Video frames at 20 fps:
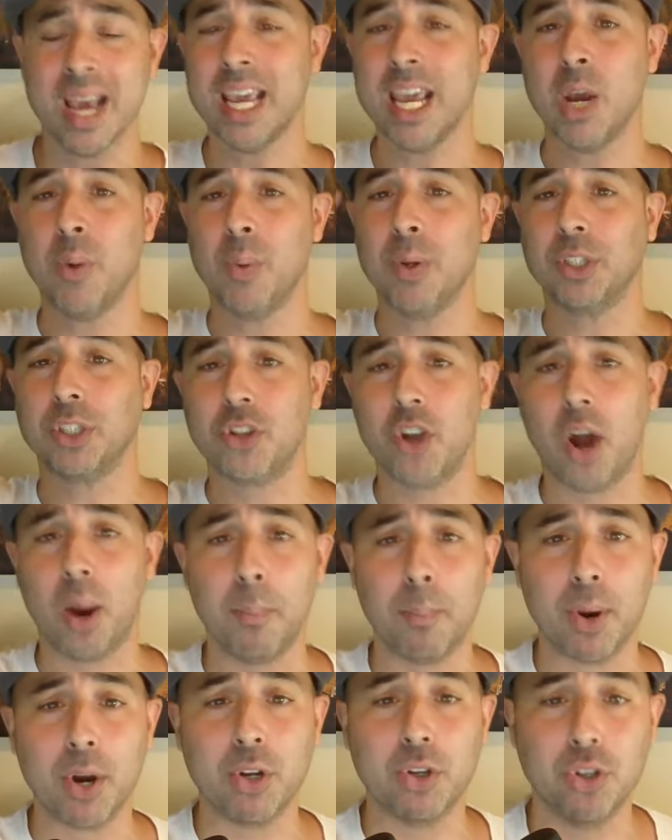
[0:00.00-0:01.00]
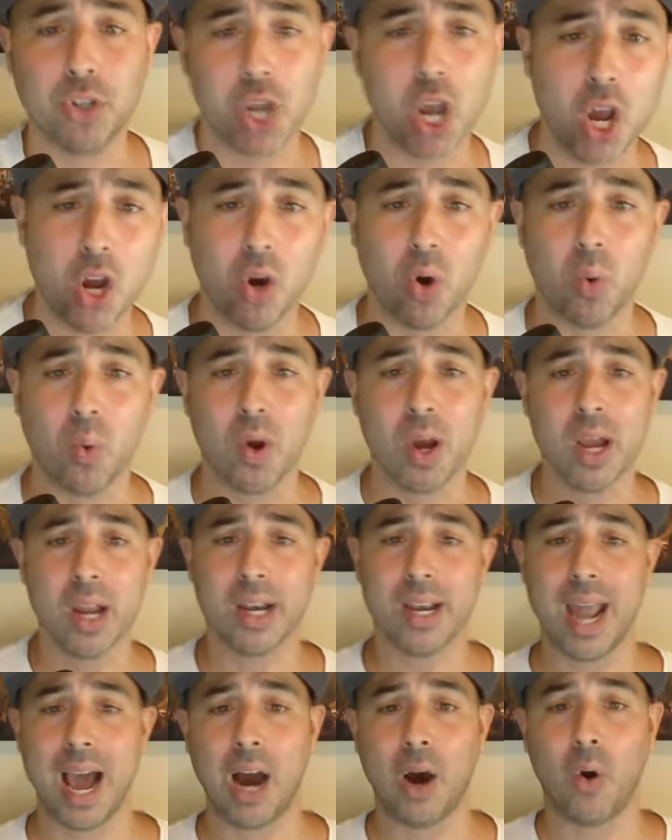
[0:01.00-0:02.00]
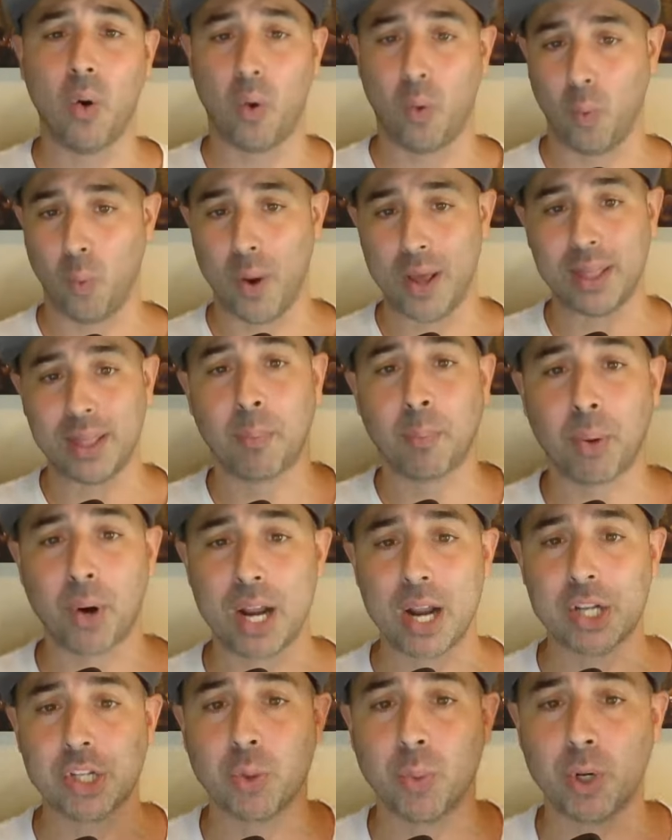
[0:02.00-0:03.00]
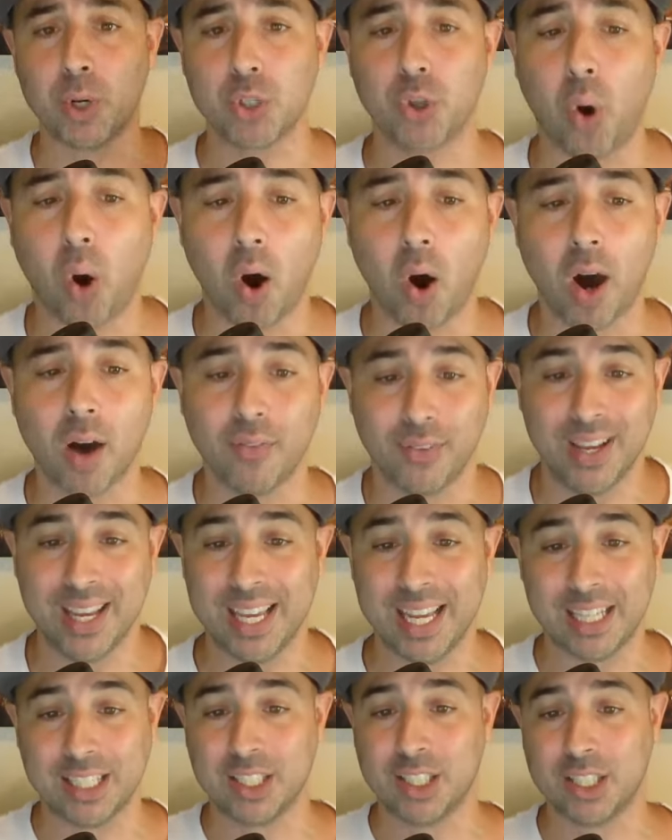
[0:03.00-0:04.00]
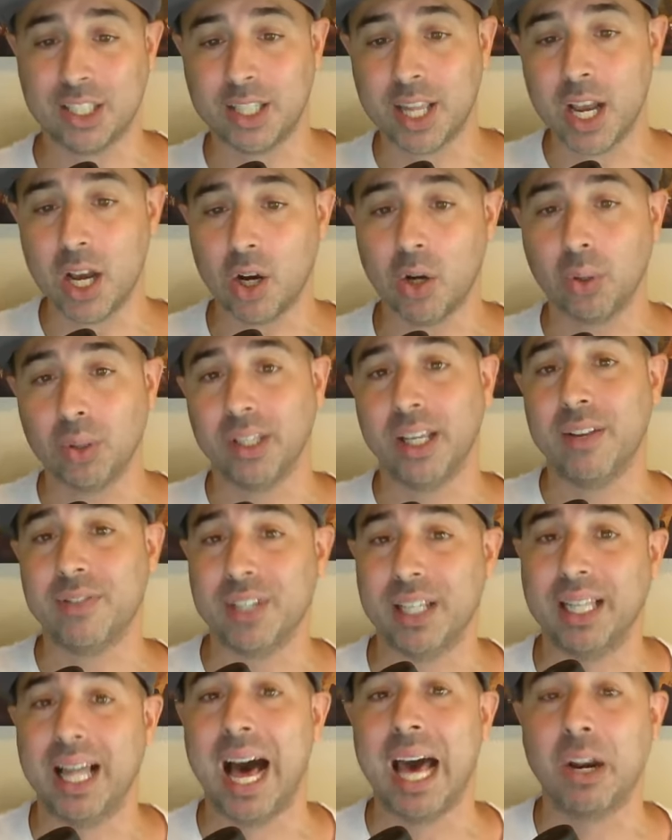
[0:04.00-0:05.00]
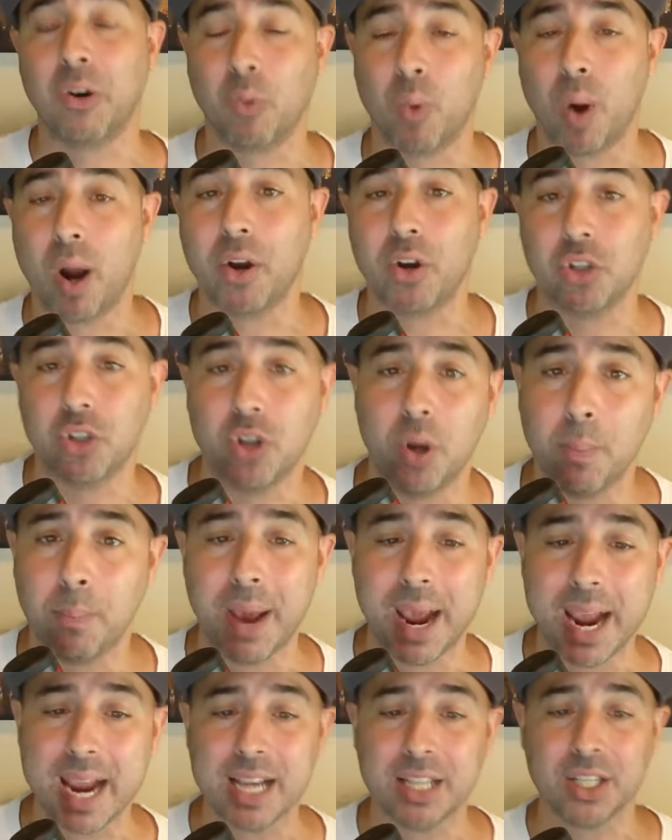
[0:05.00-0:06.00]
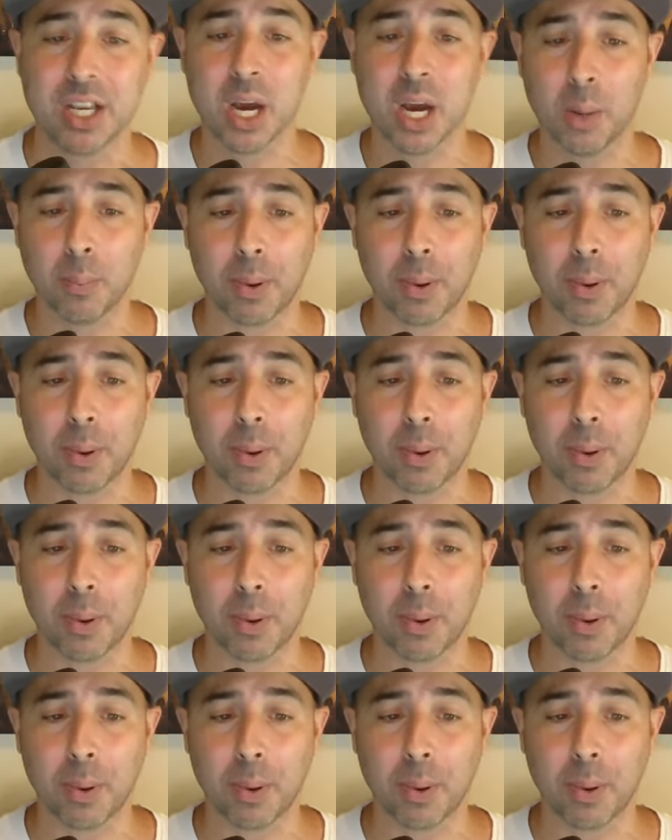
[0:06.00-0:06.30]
He was number two. Now, when the pressure was off, he still leaves a lot of runners on base,